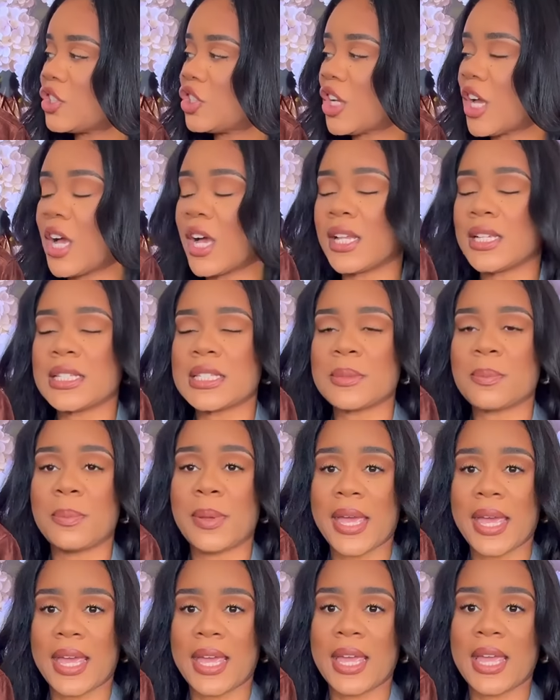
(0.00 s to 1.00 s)
John's
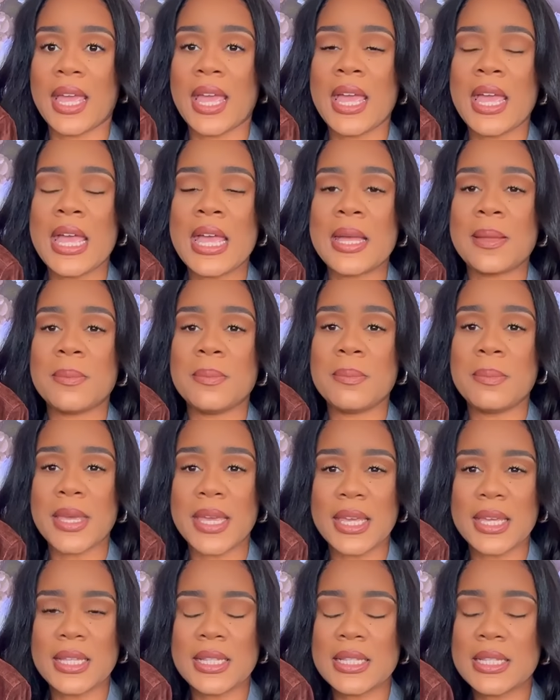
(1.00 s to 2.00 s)
Bay
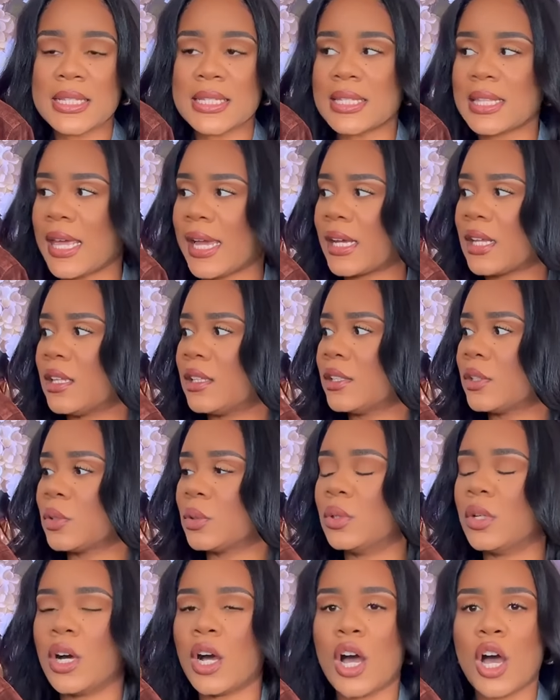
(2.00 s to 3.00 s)
men's like
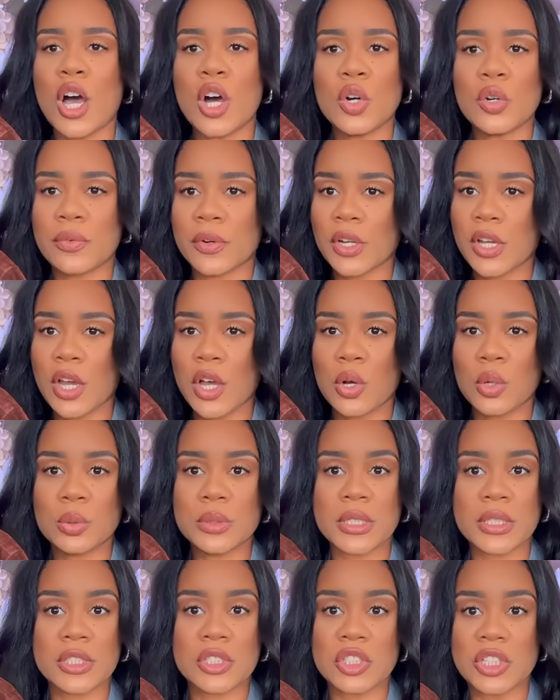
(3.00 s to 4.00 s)
little
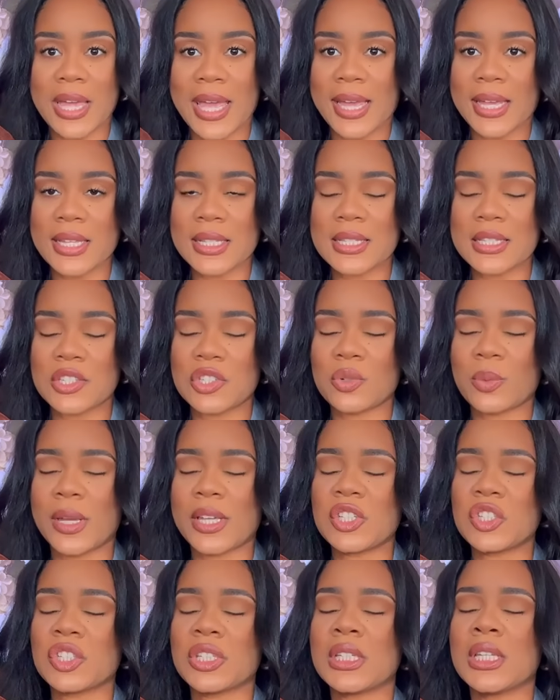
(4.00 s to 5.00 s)
overcoat jacket
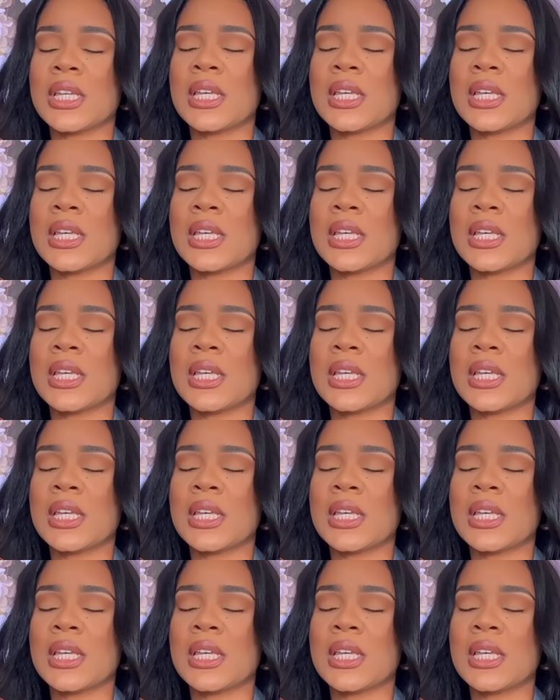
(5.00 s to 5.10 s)
situation.